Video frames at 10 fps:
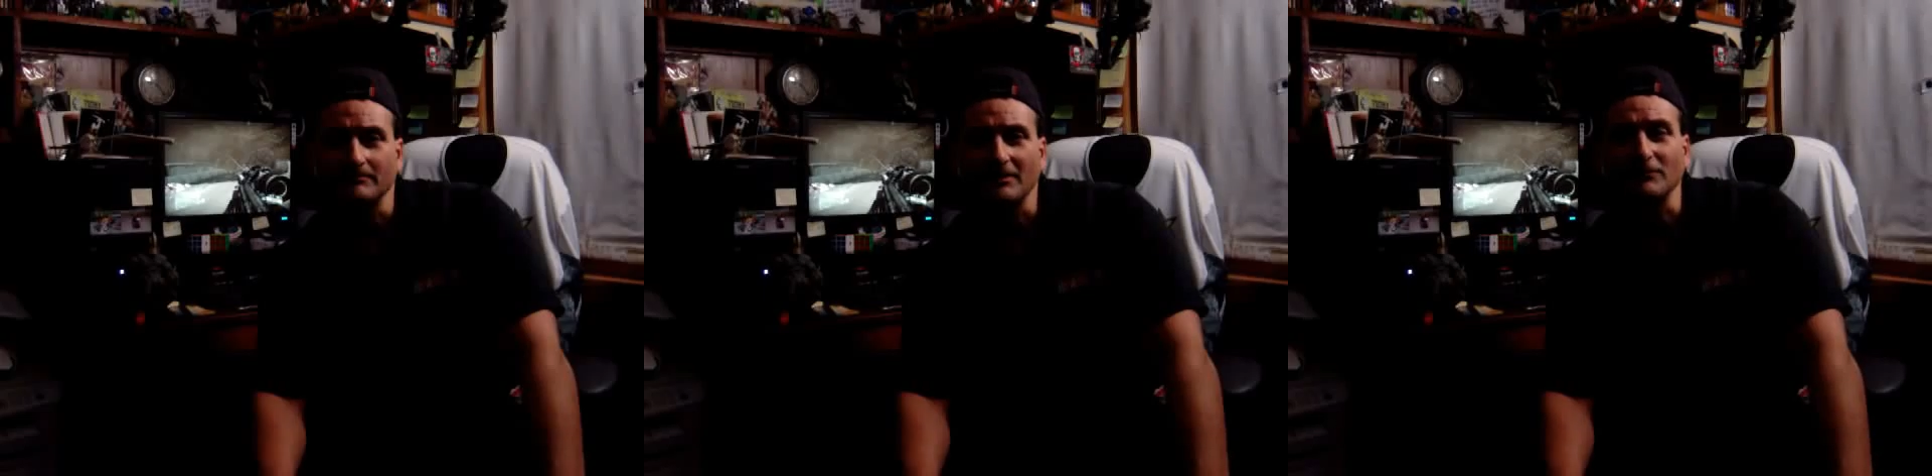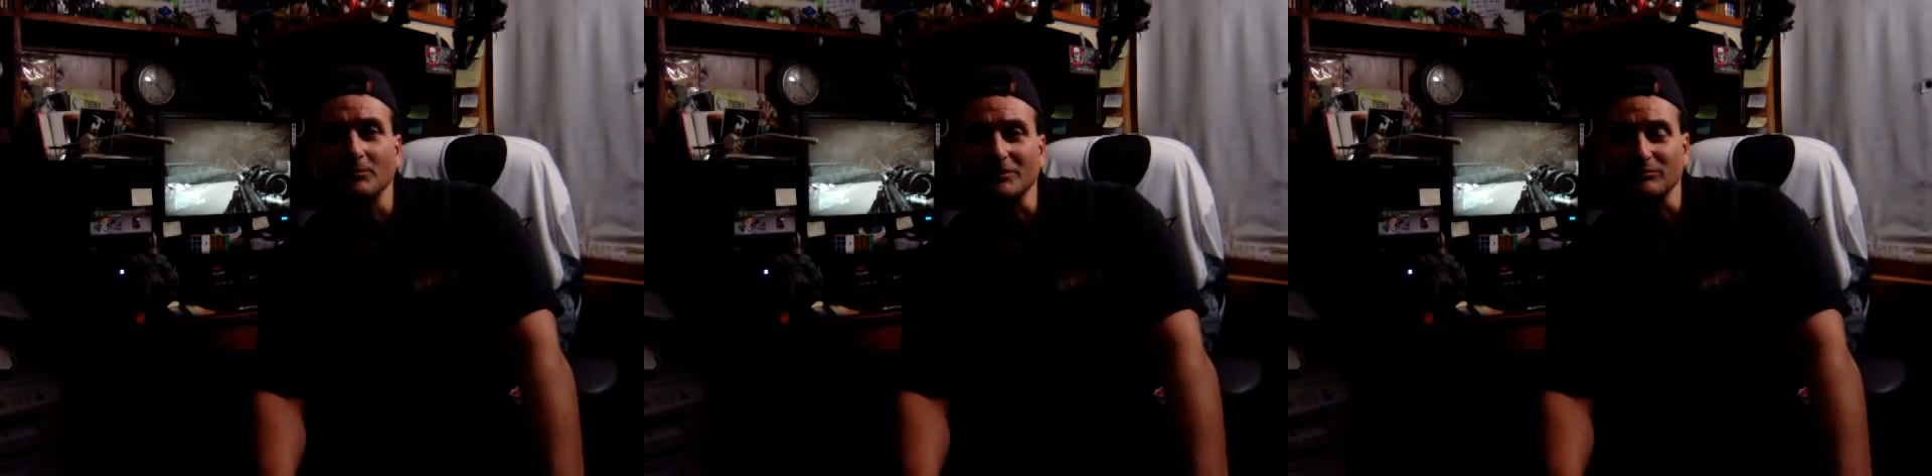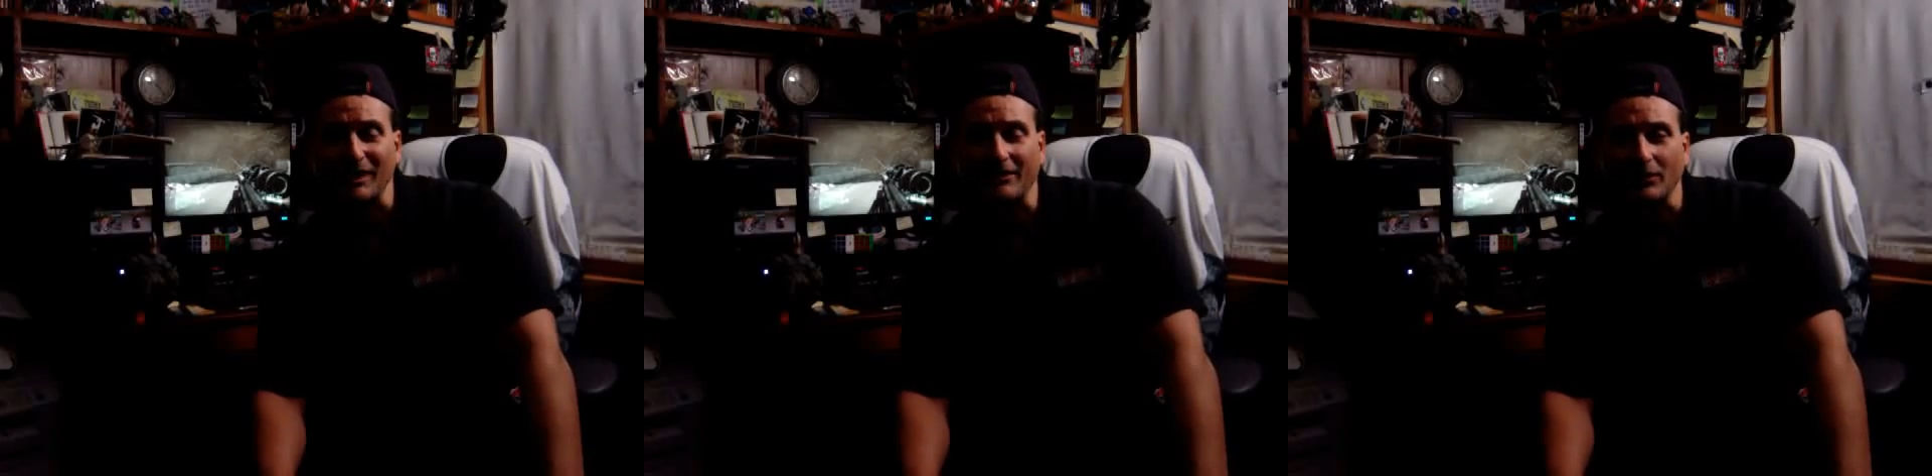infamous
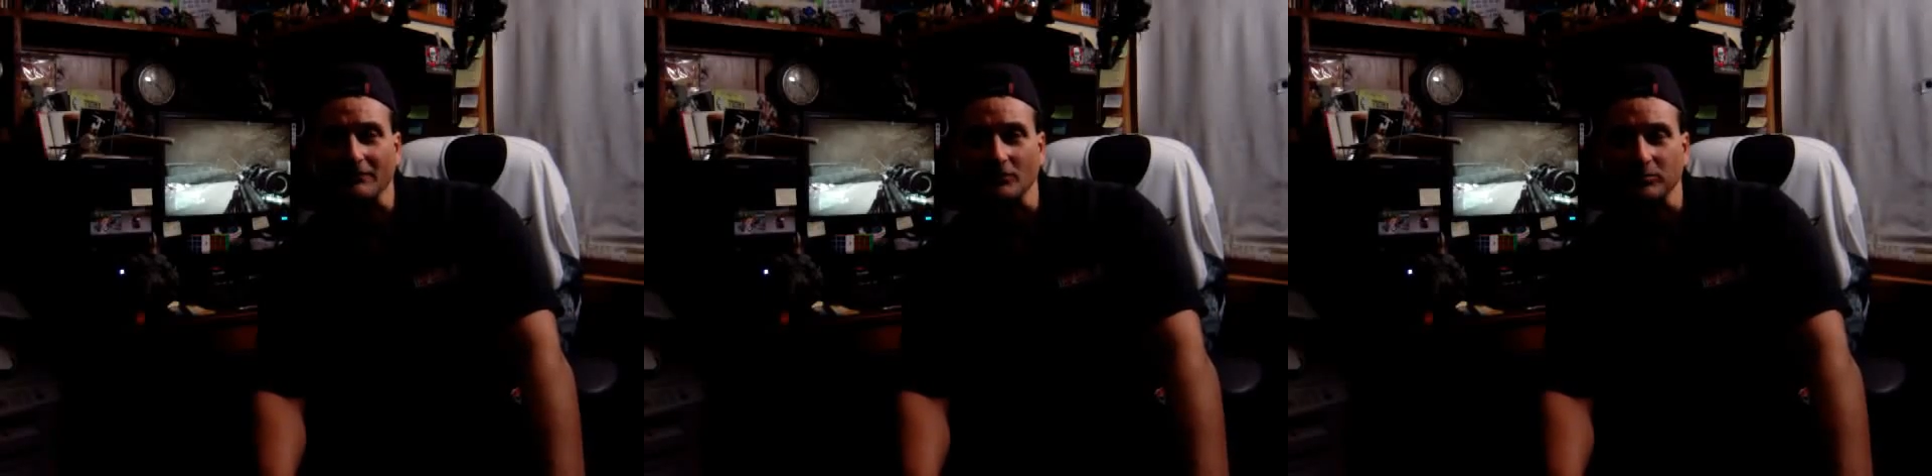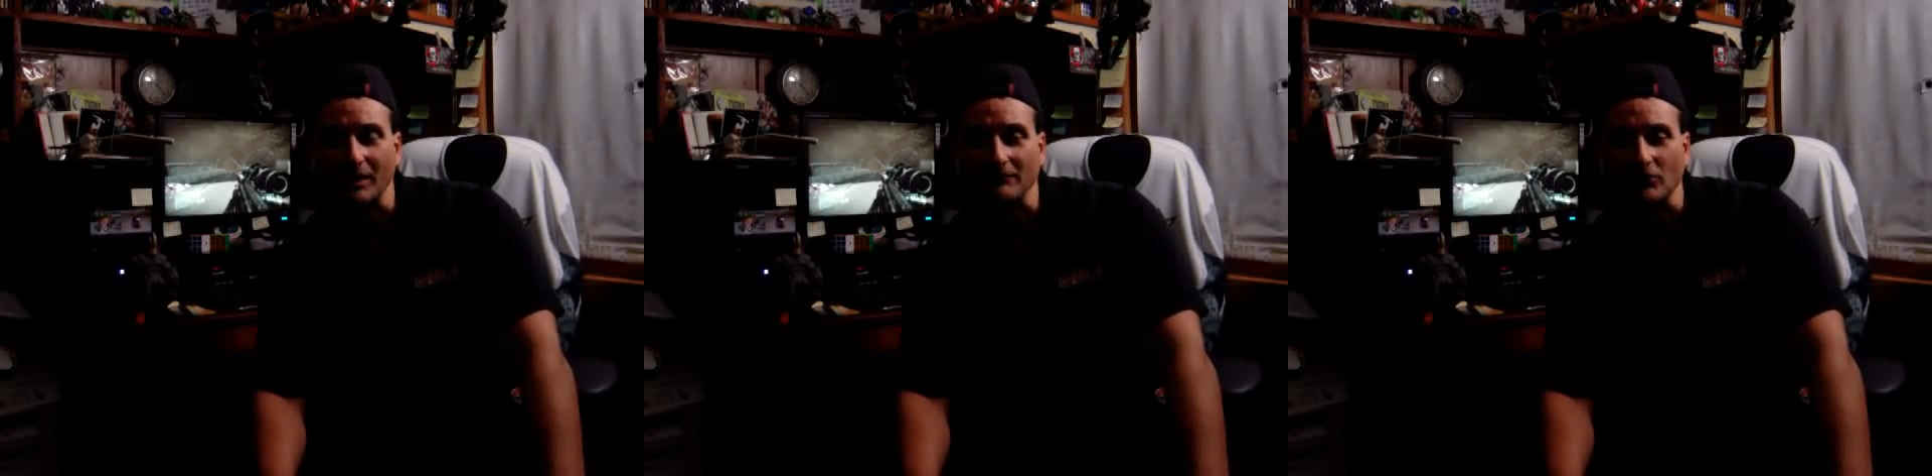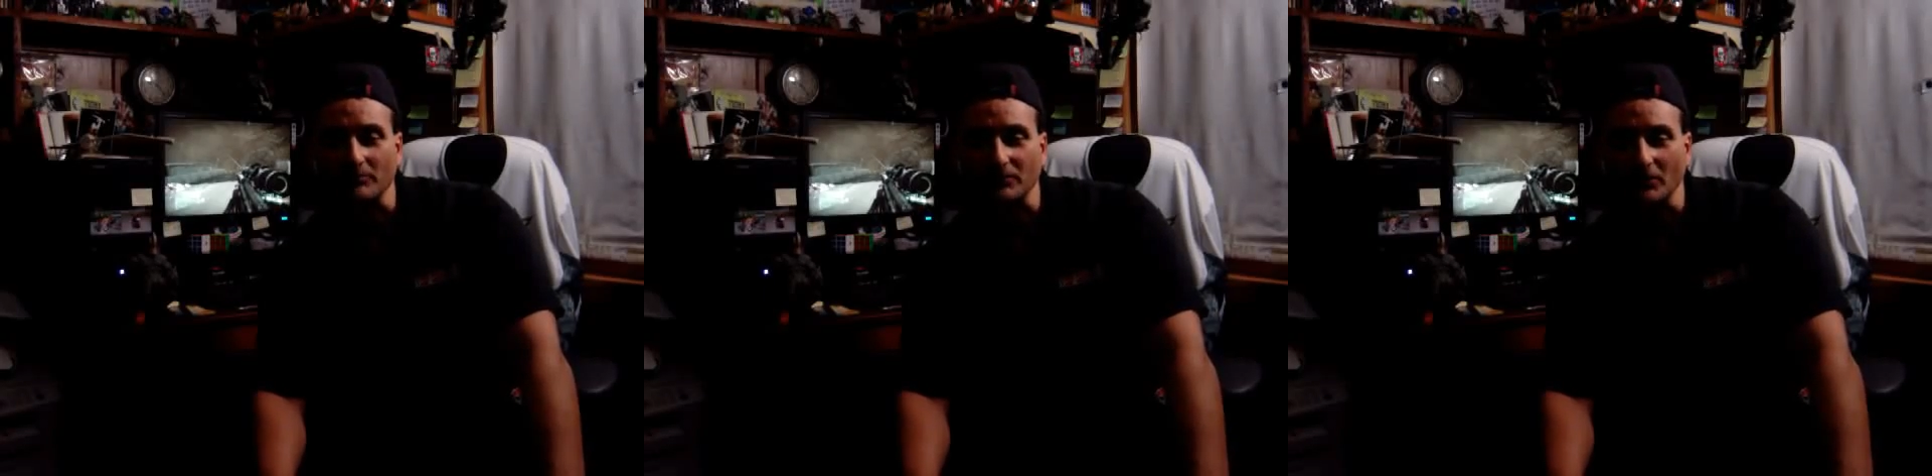black rifle platform.